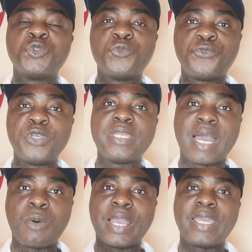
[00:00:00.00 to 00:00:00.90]
to feed
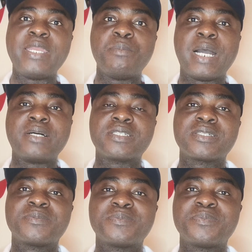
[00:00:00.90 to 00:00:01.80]
our
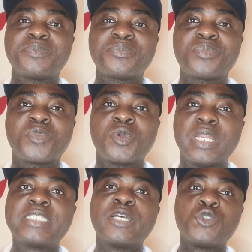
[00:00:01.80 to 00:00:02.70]
animals.
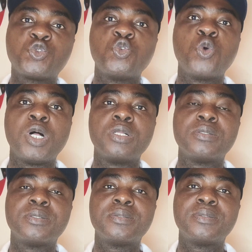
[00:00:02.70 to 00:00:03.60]
Let us do well.